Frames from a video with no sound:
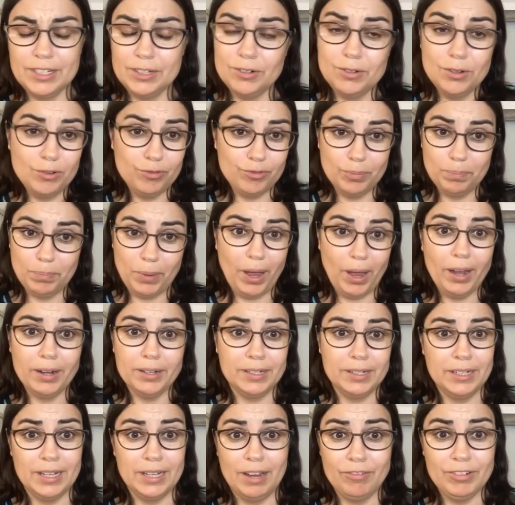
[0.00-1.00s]
you know, from
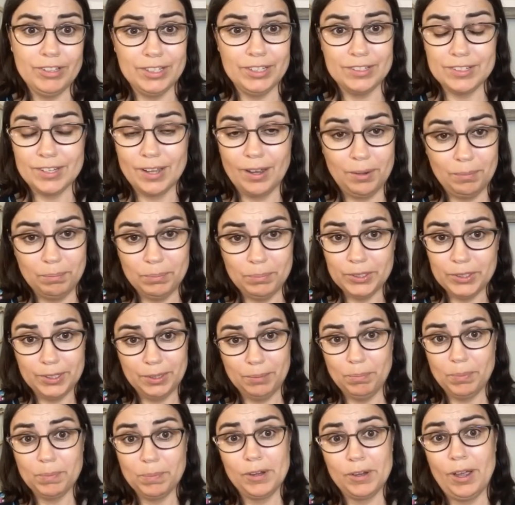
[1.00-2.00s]
botany, everything's got a
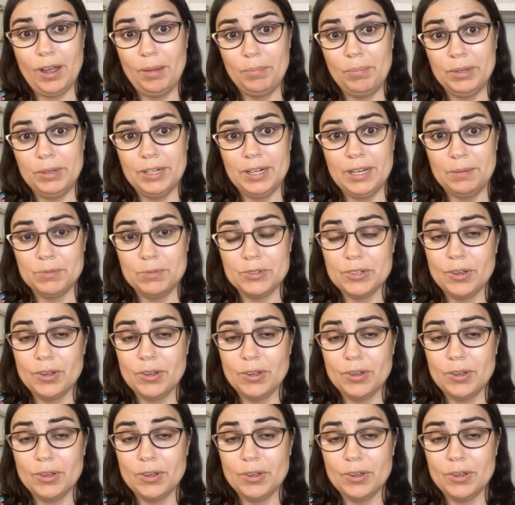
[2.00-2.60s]
million common names.